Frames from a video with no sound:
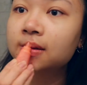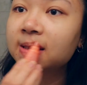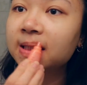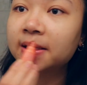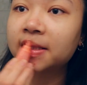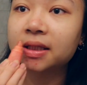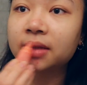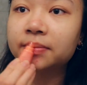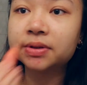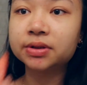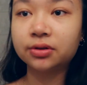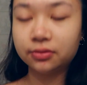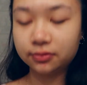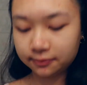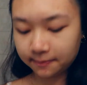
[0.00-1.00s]
so that my lips
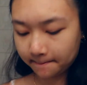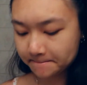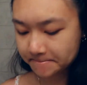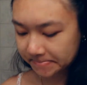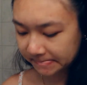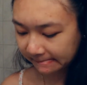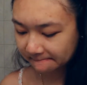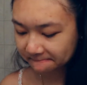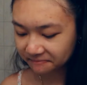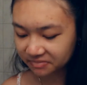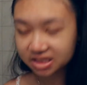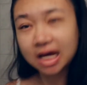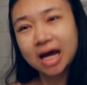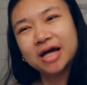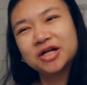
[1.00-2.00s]
don't
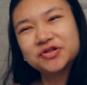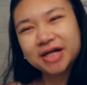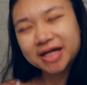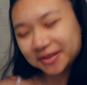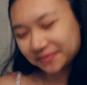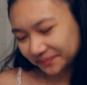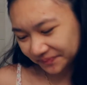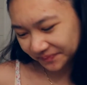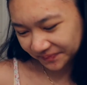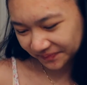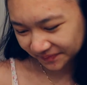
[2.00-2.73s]
dehydrate.